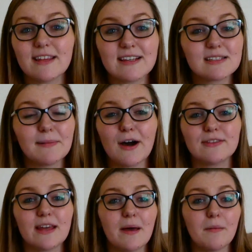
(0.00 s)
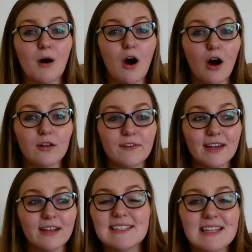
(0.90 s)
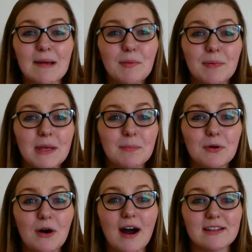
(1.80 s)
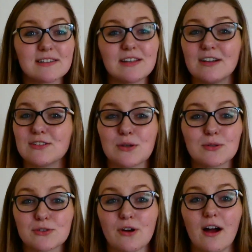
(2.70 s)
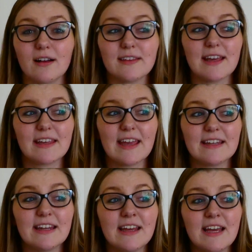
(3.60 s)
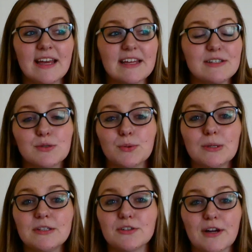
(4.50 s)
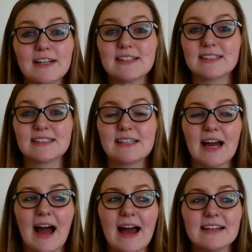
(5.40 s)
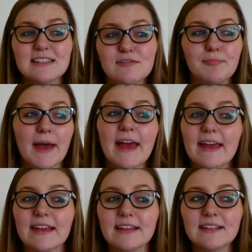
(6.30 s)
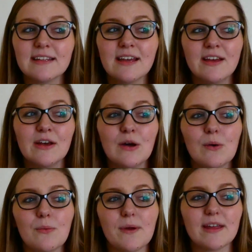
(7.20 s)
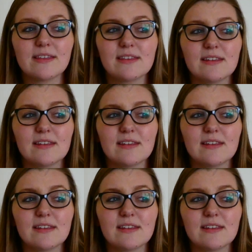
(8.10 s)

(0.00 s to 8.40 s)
things about them, all of it. These type of people honestly are so strong. They can endure the greatest kinds of pain with